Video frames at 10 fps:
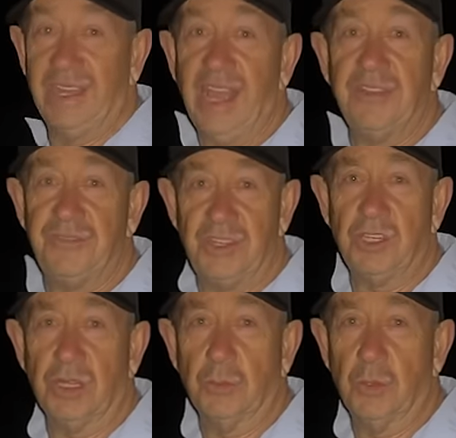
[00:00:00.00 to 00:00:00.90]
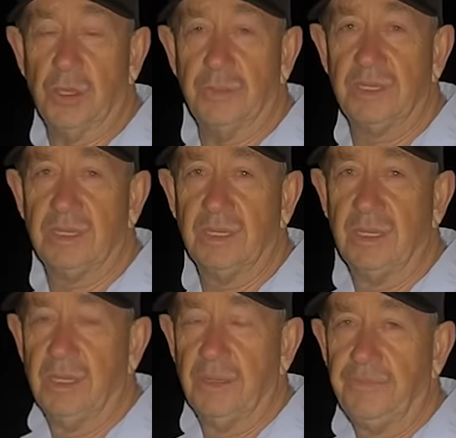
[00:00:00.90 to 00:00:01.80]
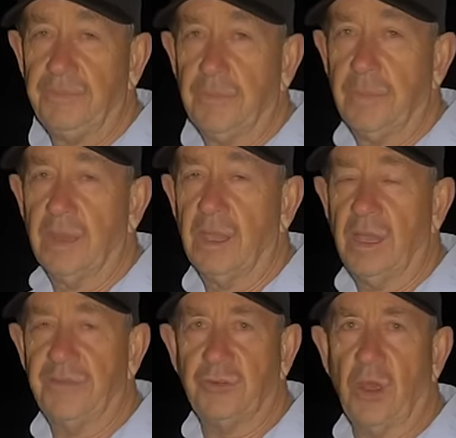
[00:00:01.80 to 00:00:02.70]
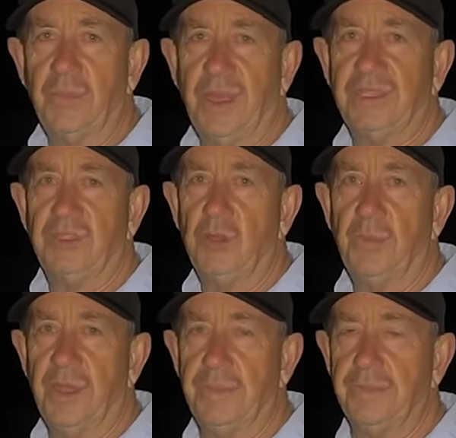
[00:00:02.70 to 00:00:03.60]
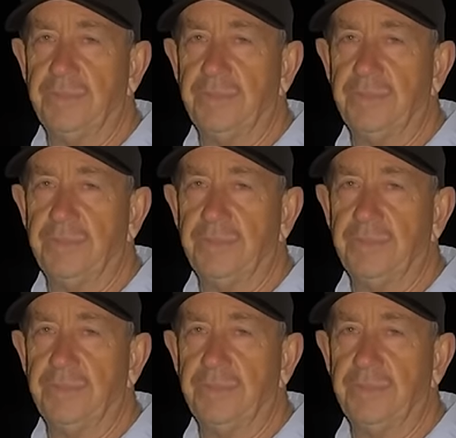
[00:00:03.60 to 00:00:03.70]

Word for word: eight fish on the worms. I've thrown back two bream